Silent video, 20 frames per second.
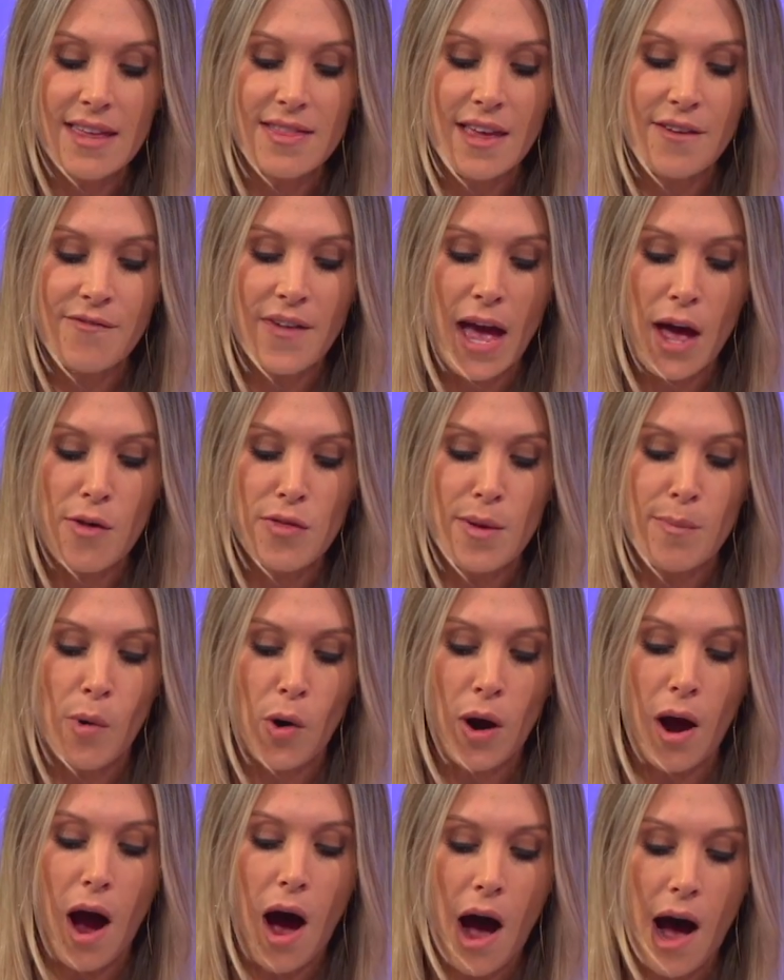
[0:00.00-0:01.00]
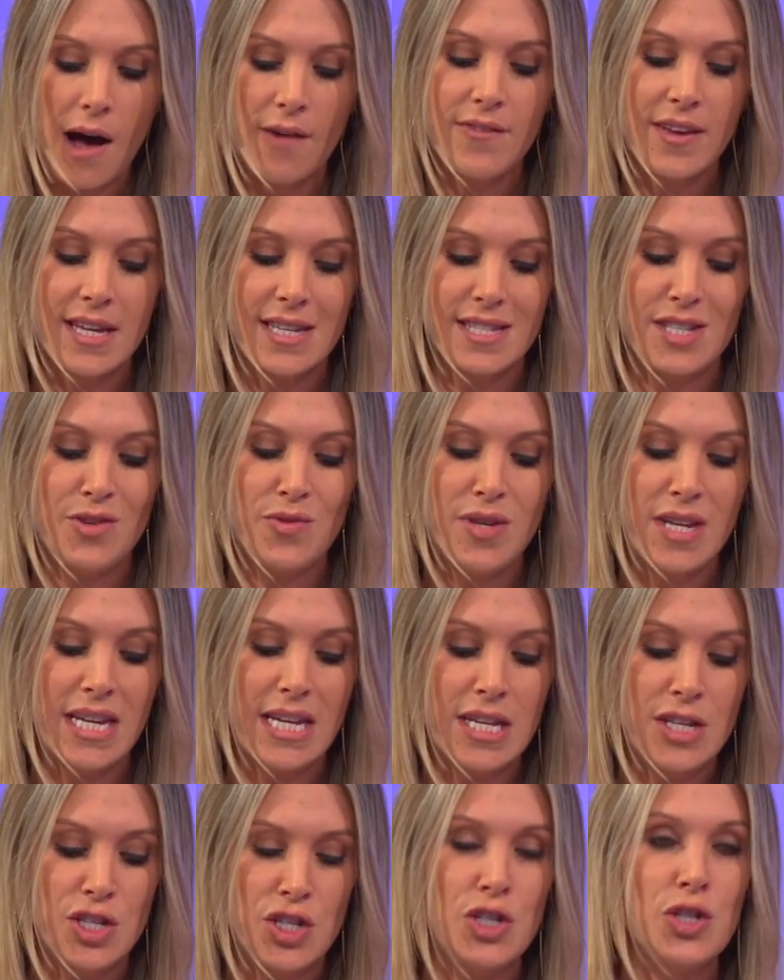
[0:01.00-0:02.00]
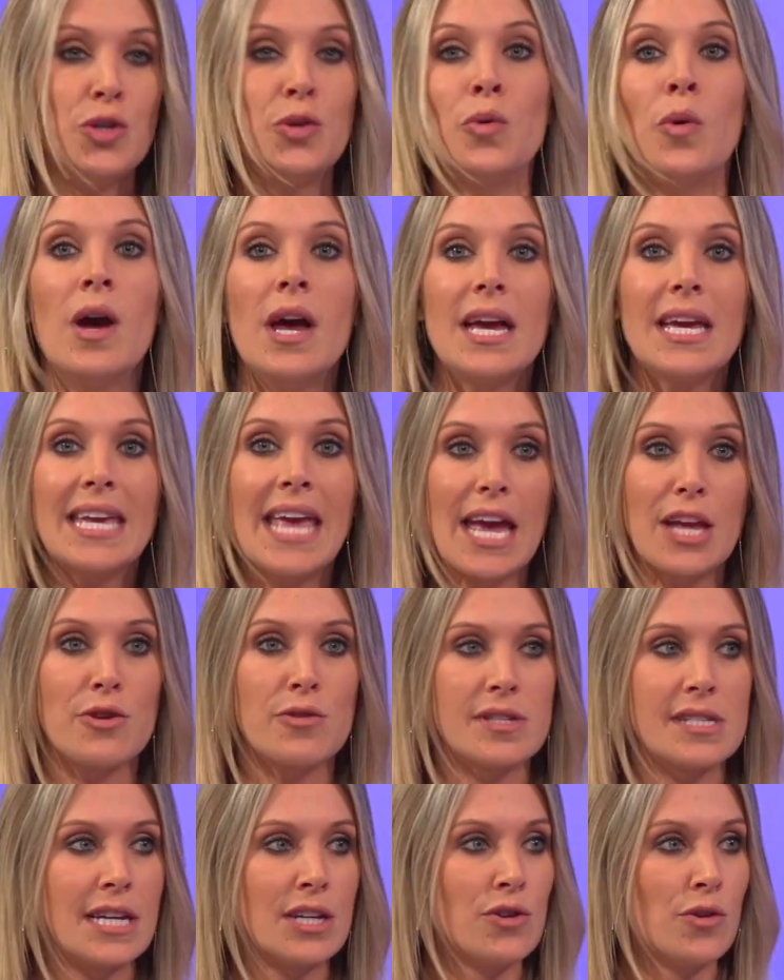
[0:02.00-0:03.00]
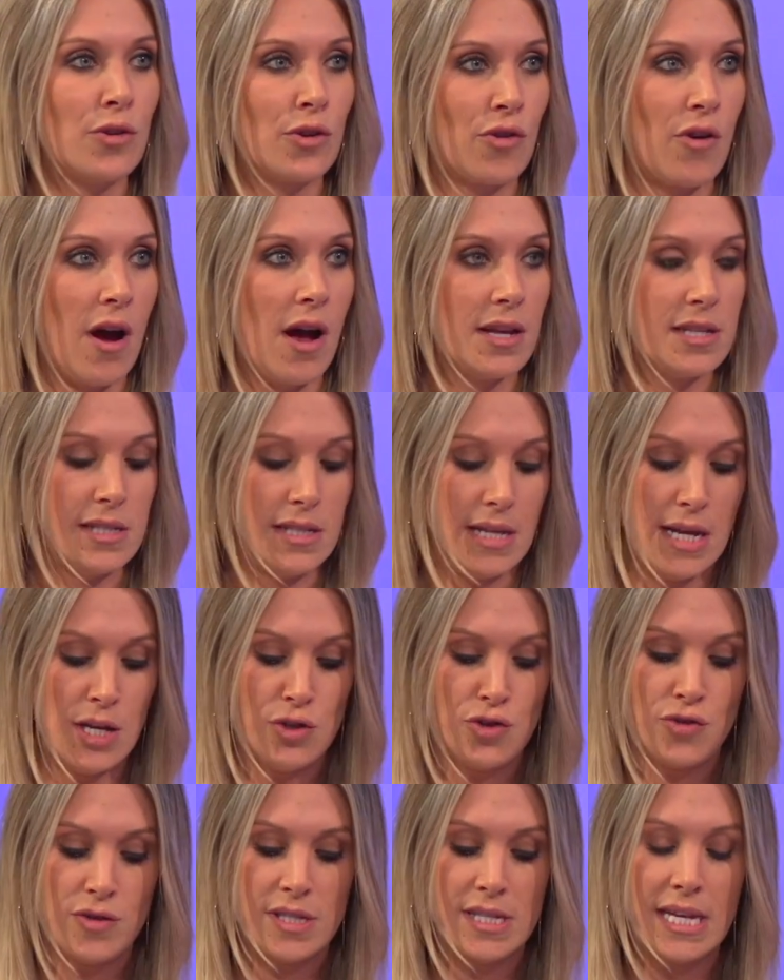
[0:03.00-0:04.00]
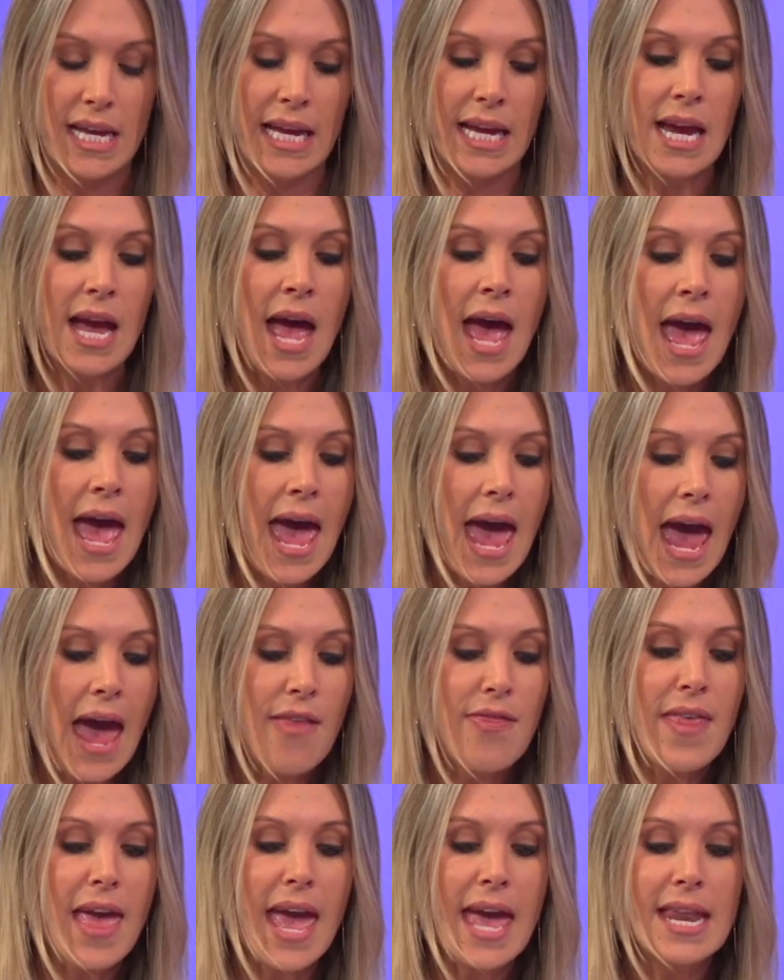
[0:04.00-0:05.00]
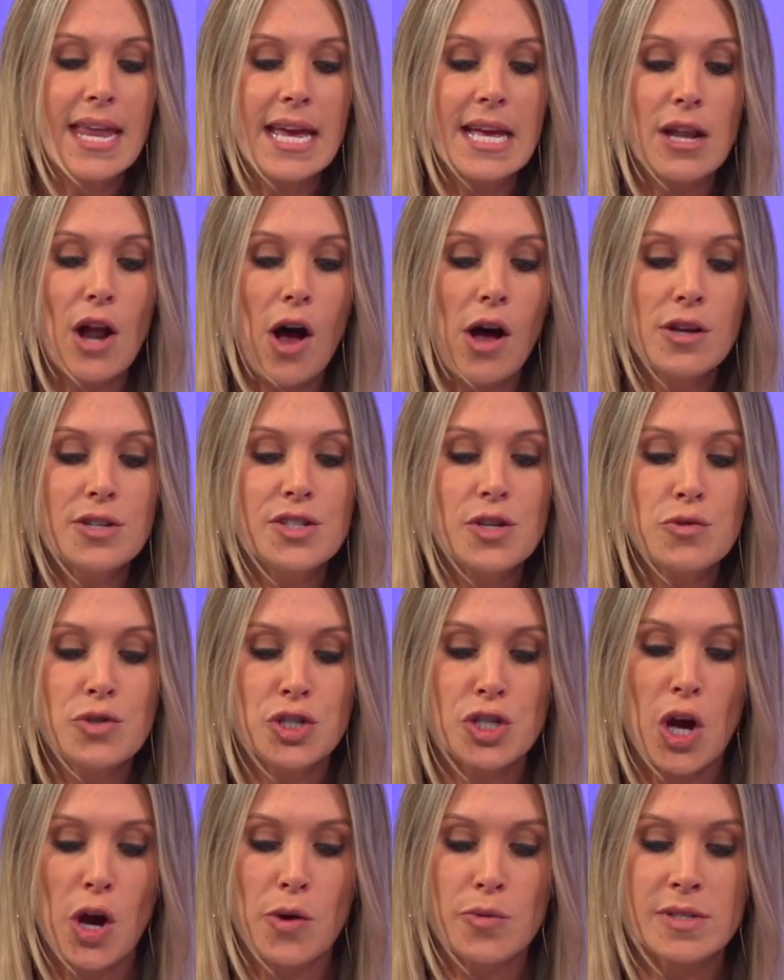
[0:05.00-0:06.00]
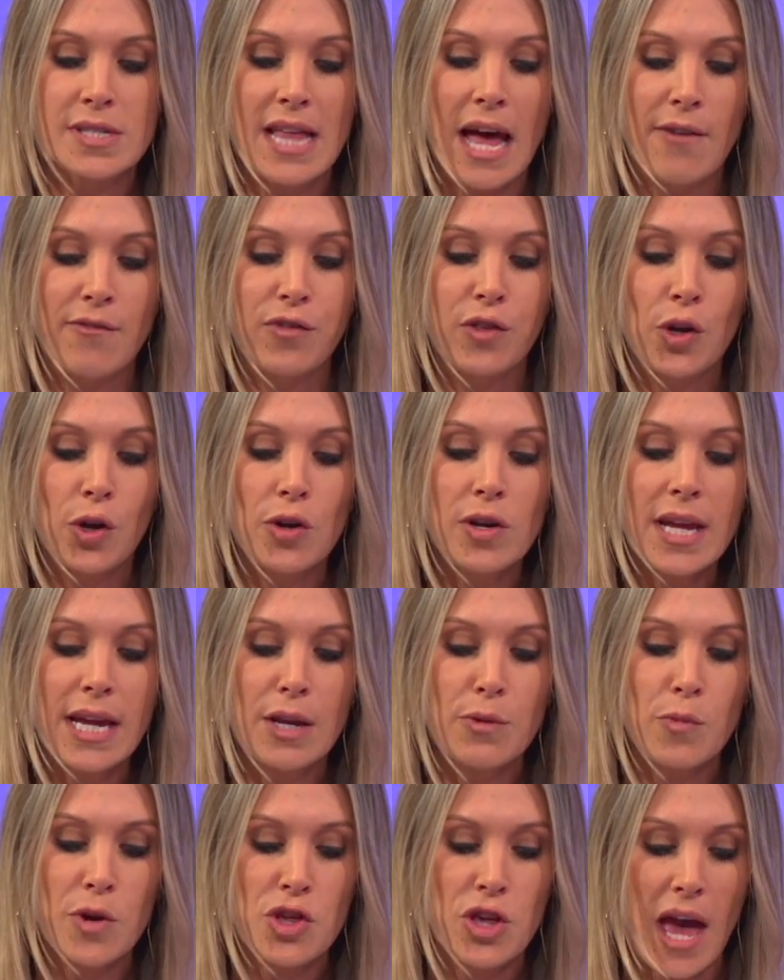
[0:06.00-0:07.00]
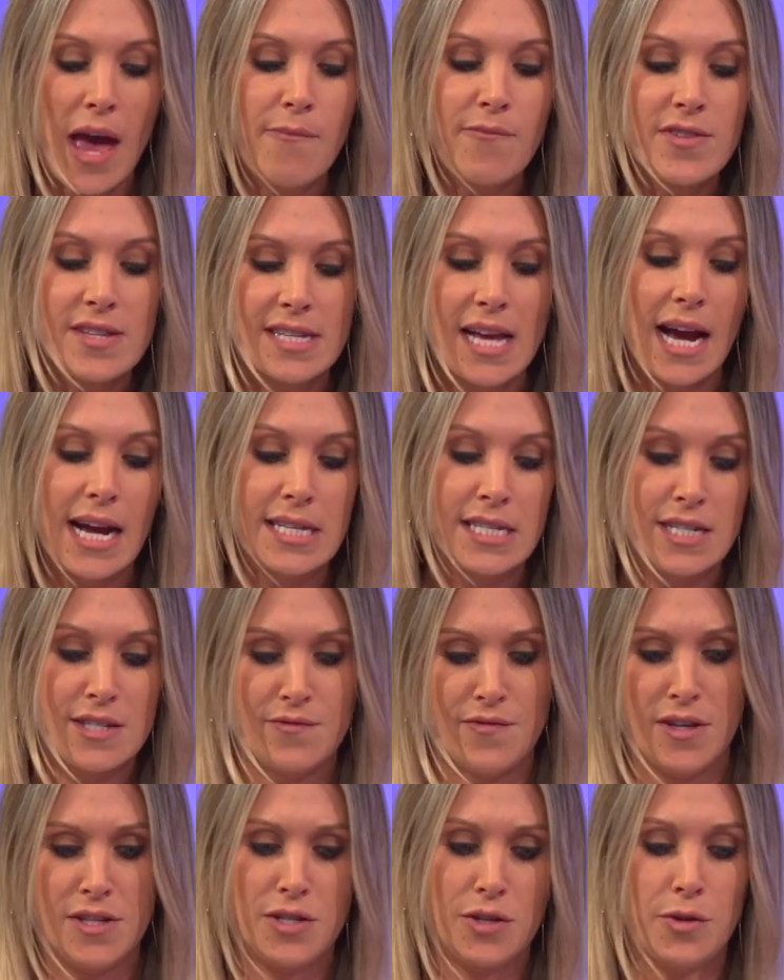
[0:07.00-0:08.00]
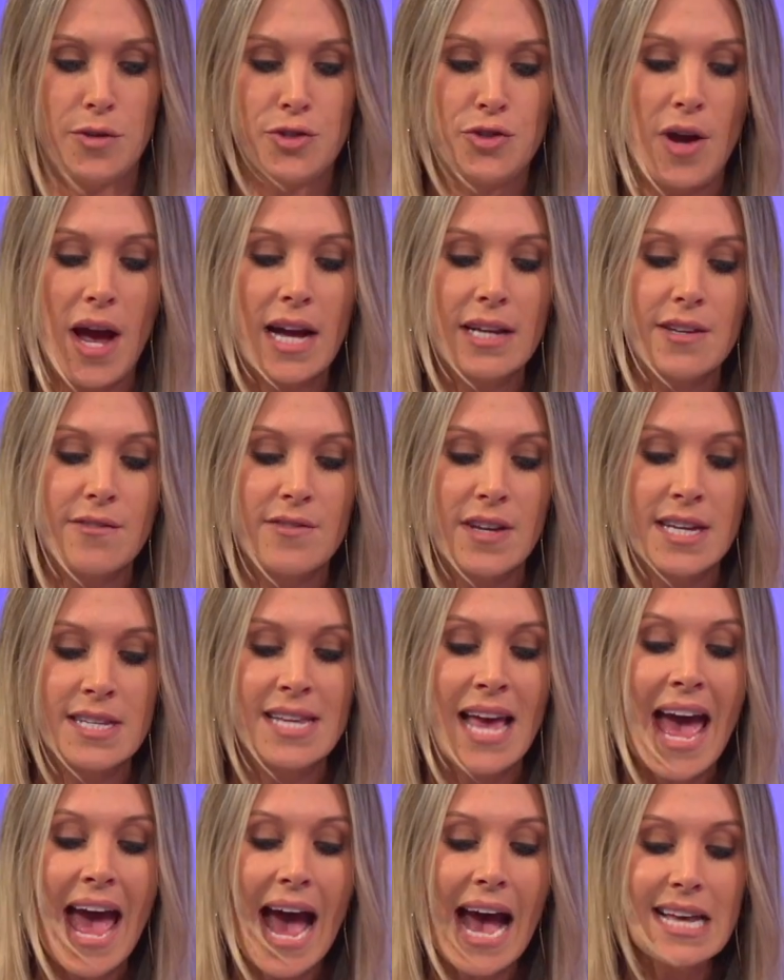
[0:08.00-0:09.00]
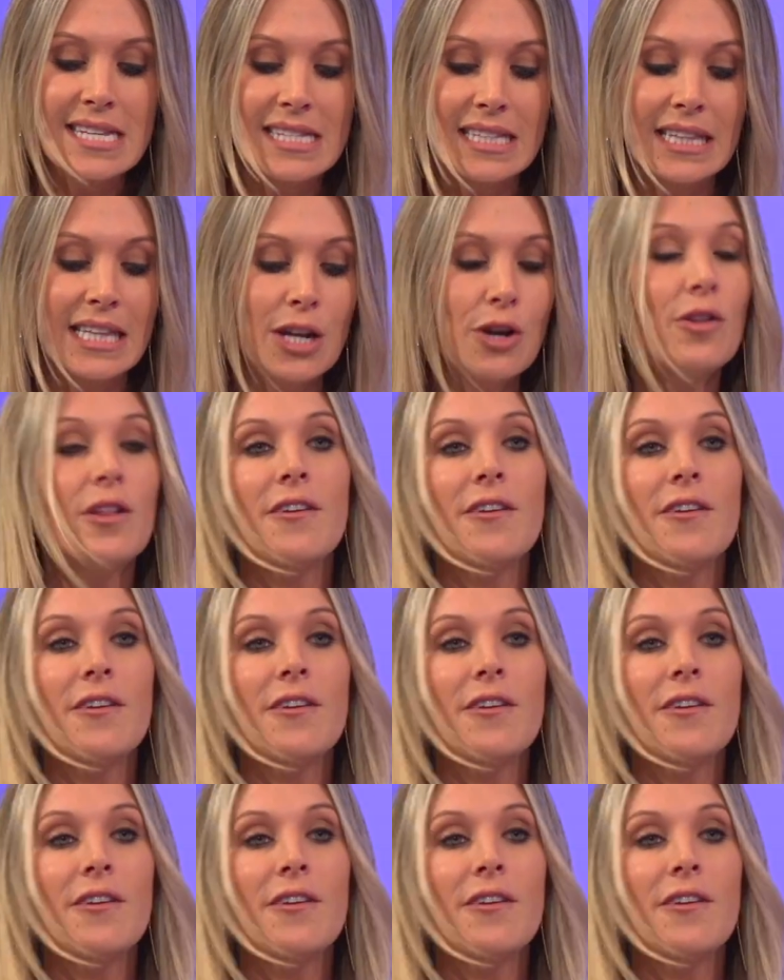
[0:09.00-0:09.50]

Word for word: they found, the more obvious you need to get your signal across. Mm-hmm. Interesting. And then it also shows that flirting, which emphasizes physical attractiveness, has little